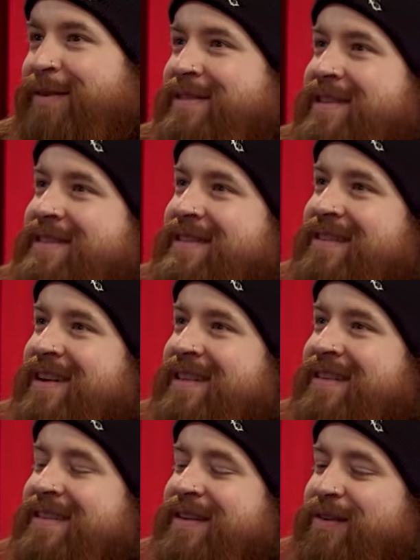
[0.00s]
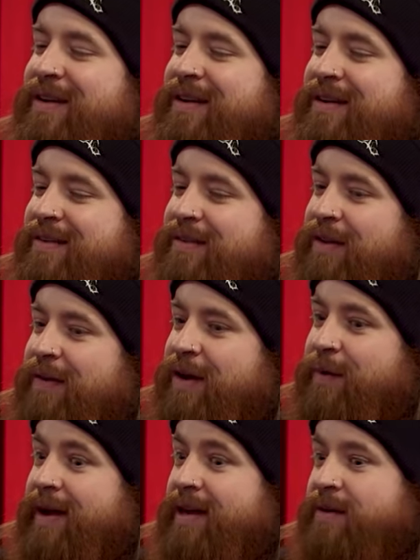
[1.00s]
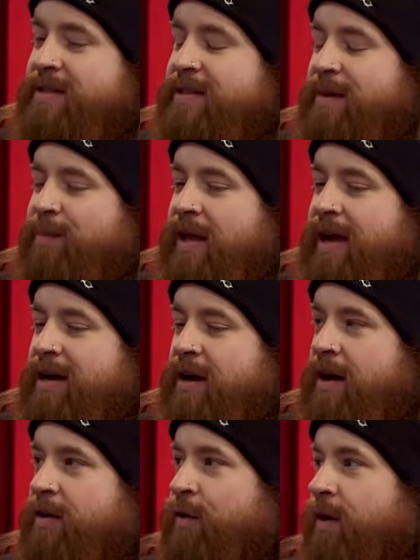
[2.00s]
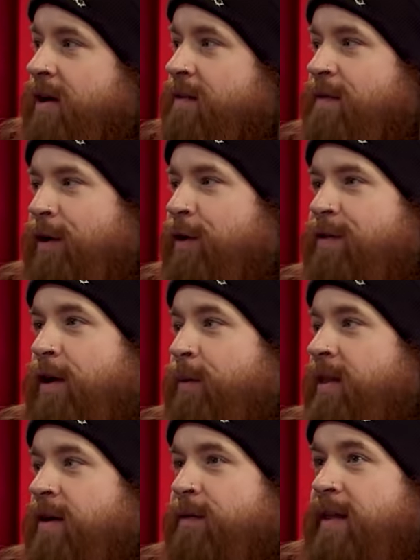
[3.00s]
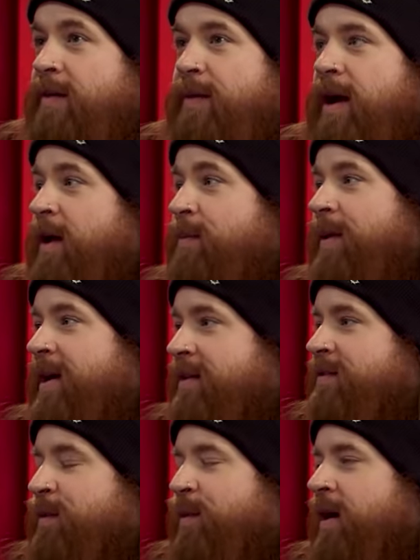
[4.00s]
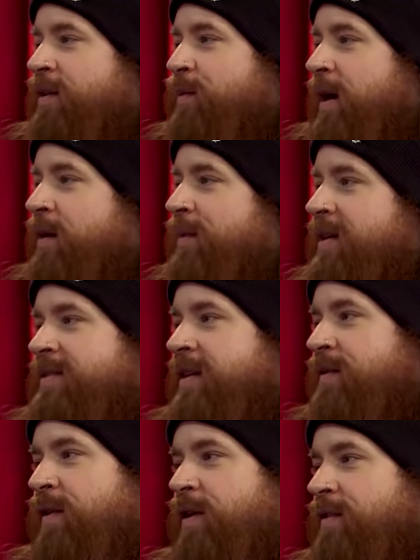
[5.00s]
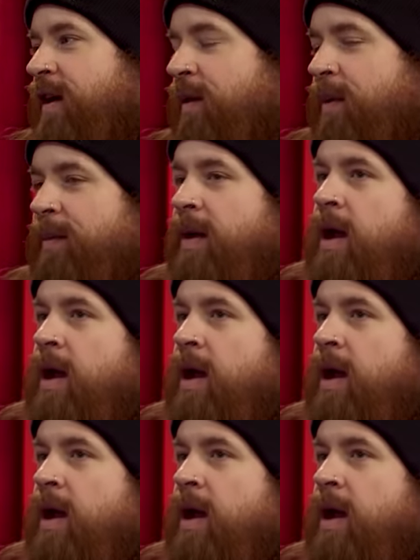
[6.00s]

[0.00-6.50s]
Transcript: I was considering The Secret, Solvay Coagula, which is like black and hardcore, Converge, All We Love We Leave Behind, big surprise, Brad picks a Converge album.